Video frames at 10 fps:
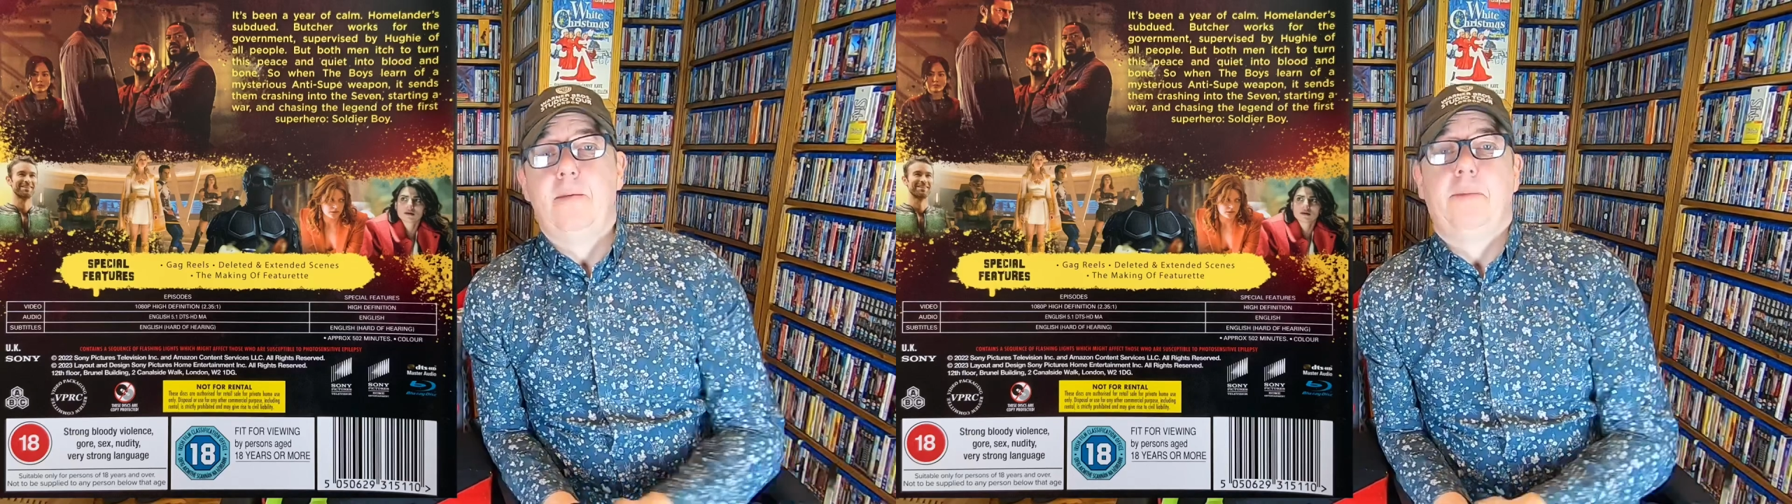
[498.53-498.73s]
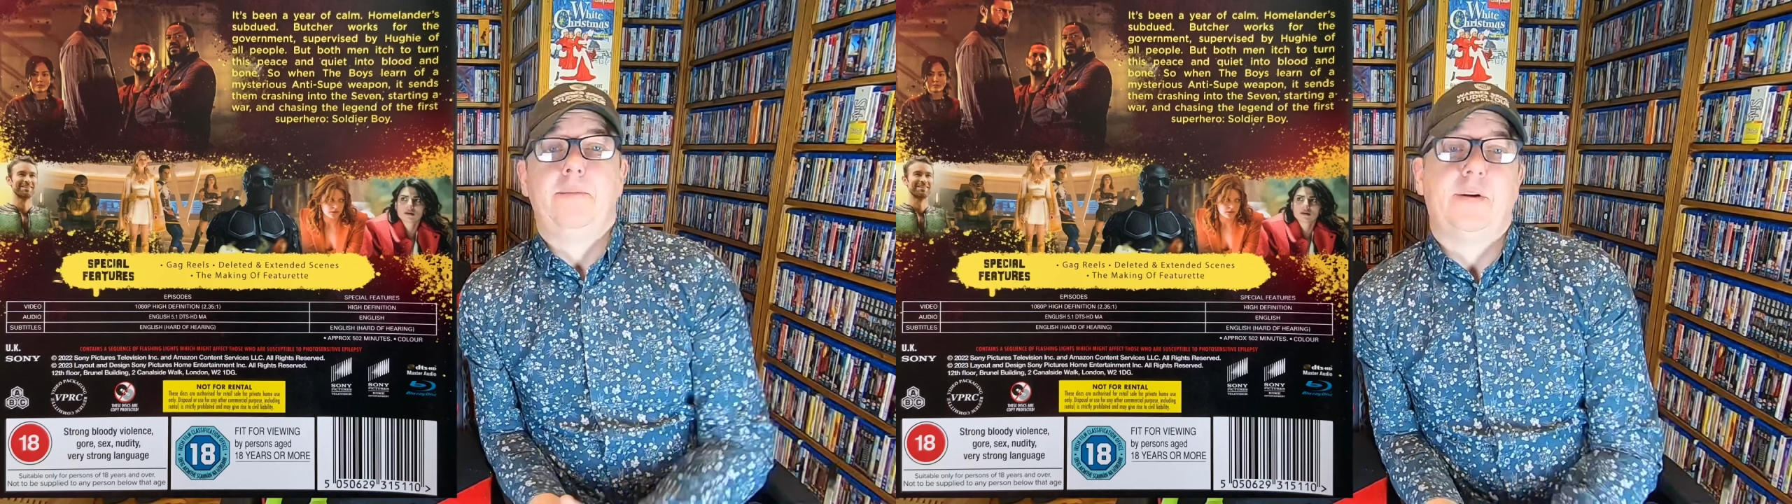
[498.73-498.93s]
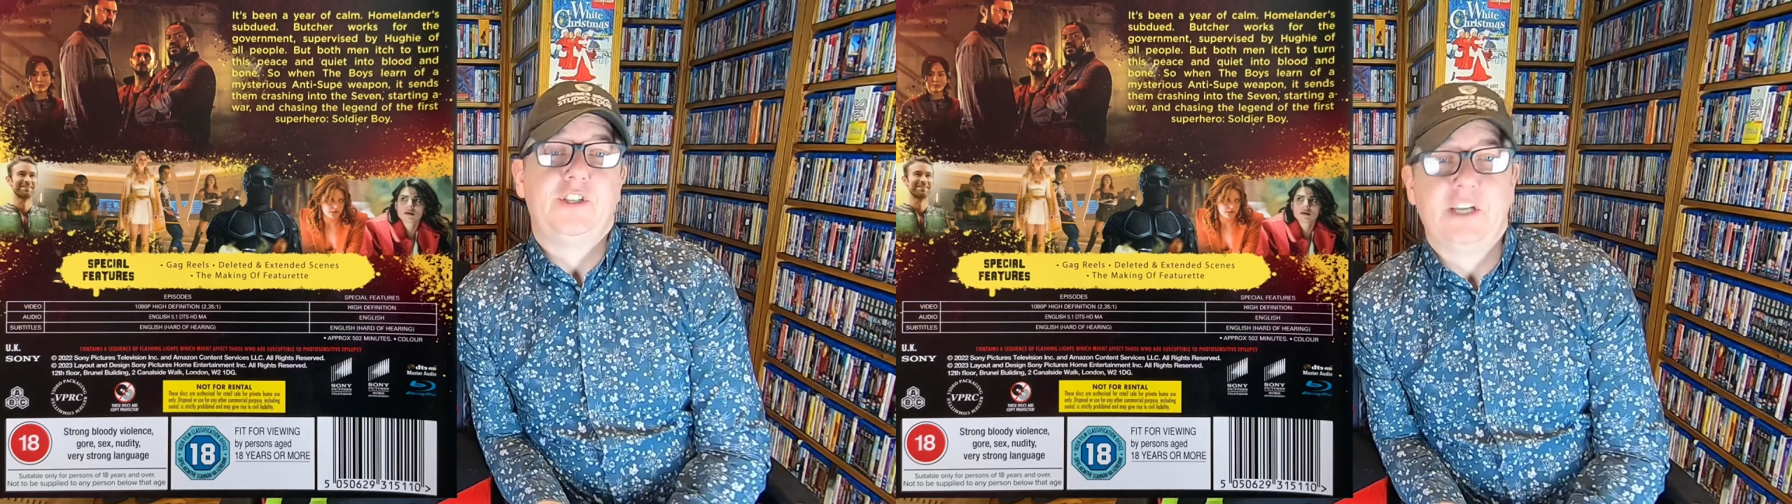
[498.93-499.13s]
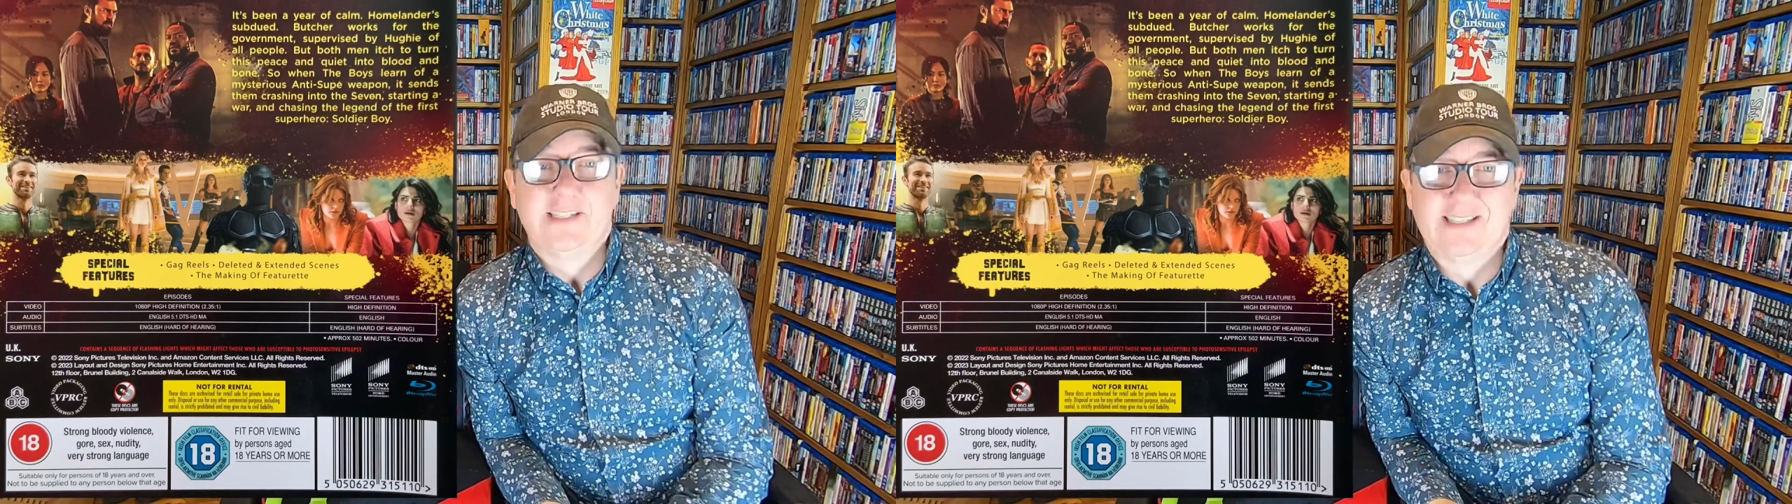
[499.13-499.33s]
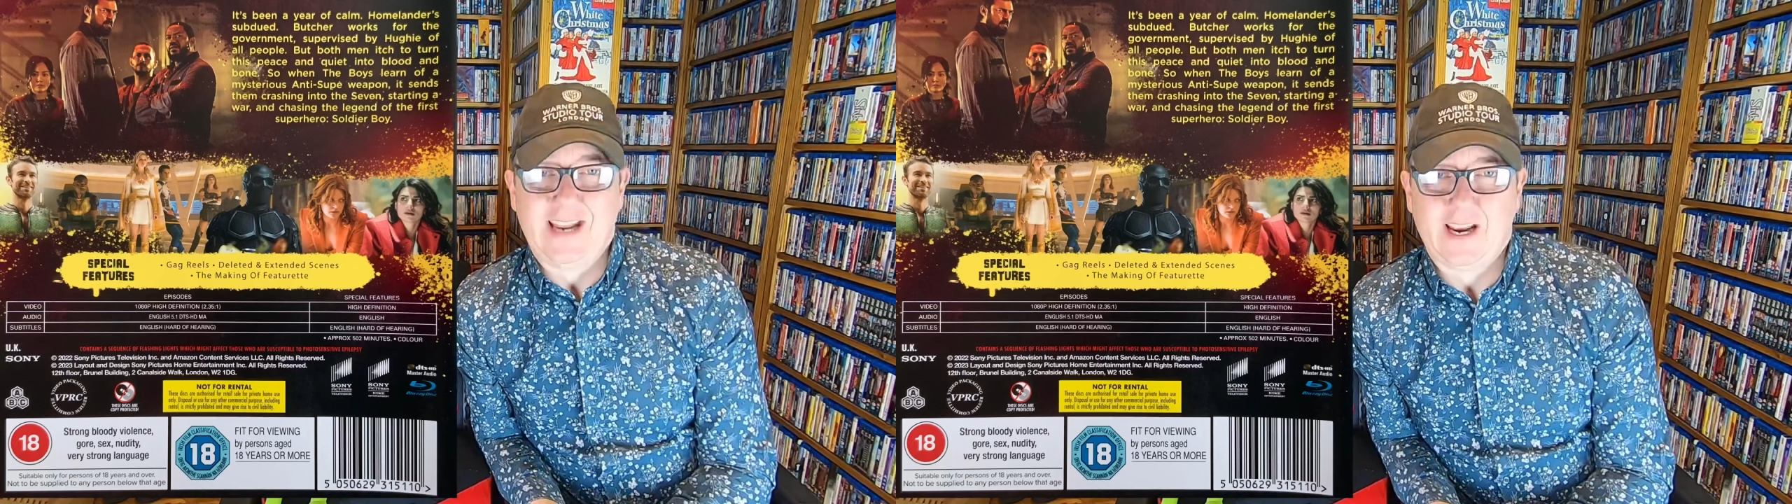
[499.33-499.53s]
played by
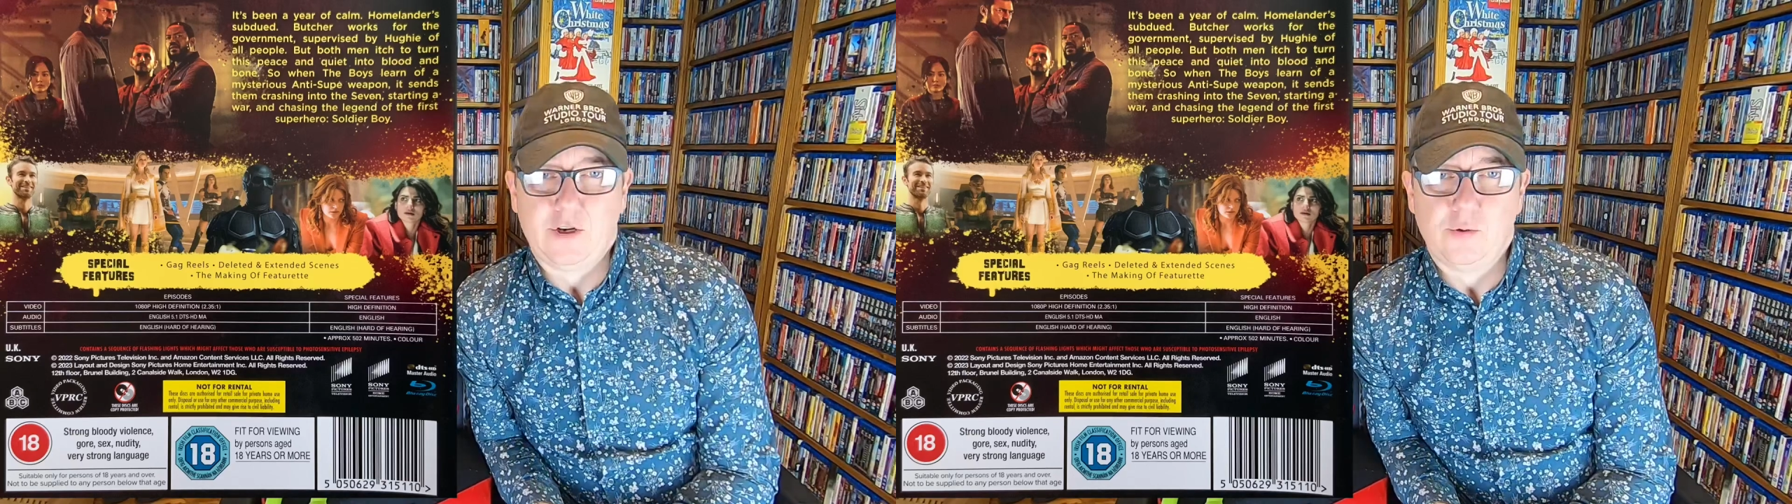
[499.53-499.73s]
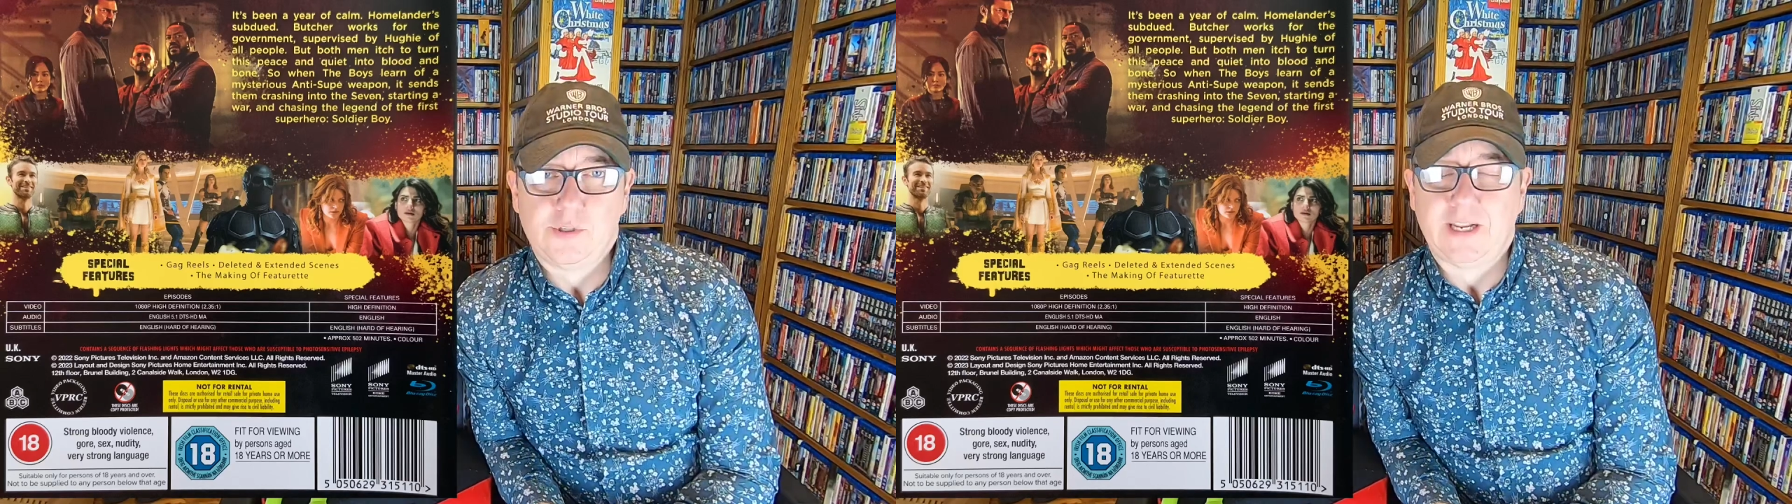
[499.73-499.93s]
Jensen Ackles,